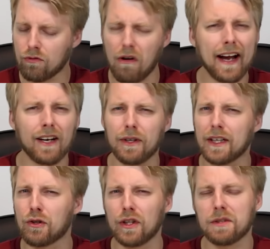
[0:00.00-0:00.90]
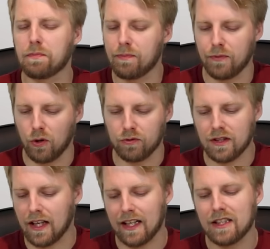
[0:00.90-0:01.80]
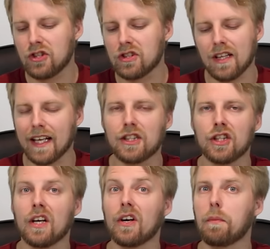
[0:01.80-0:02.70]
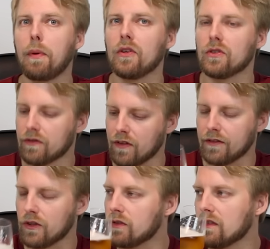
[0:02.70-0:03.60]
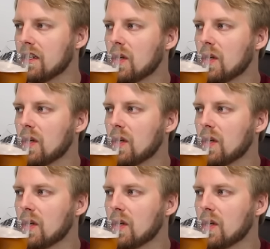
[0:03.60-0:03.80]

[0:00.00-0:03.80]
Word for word: crackery crisp notes. Like it's just like generic Pils flavor